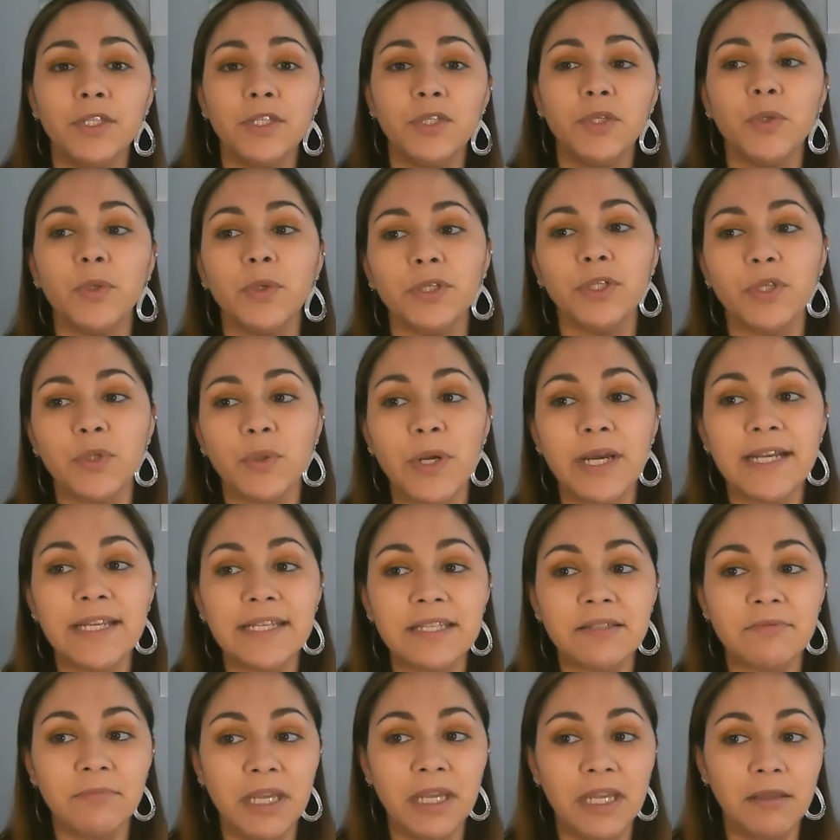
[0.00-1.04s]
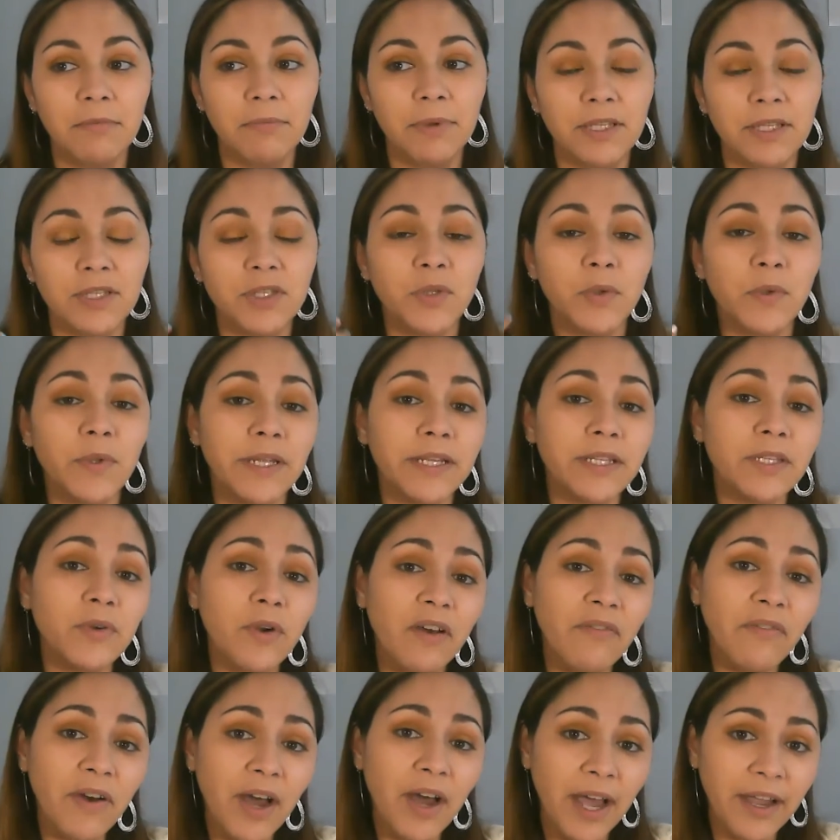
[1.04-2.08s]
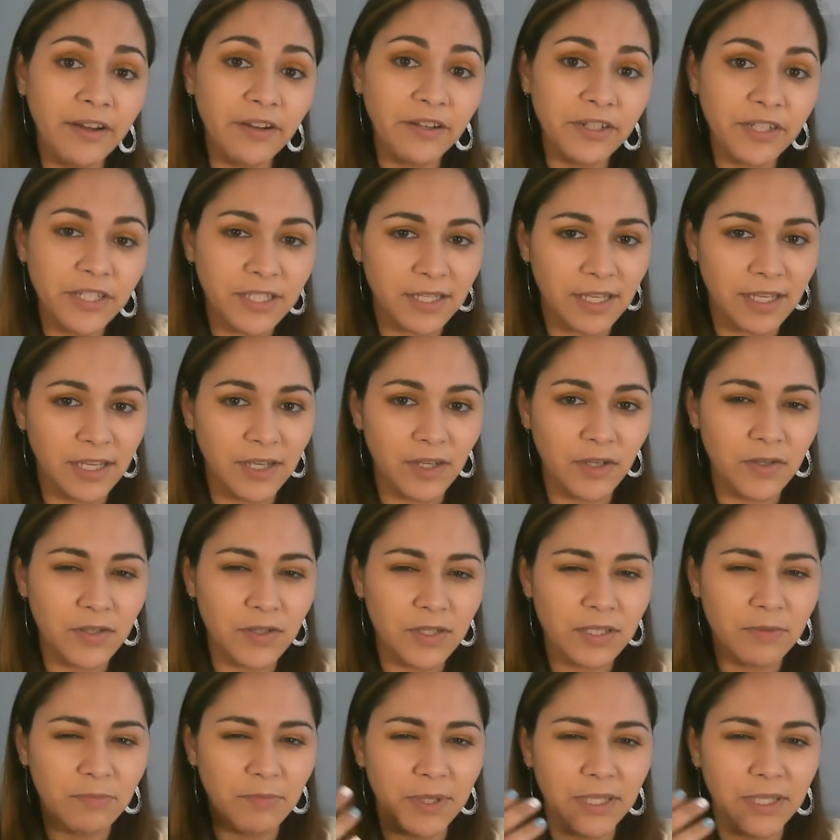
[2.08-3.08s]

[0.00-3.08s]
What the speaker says: to address maybe students who have higher skills,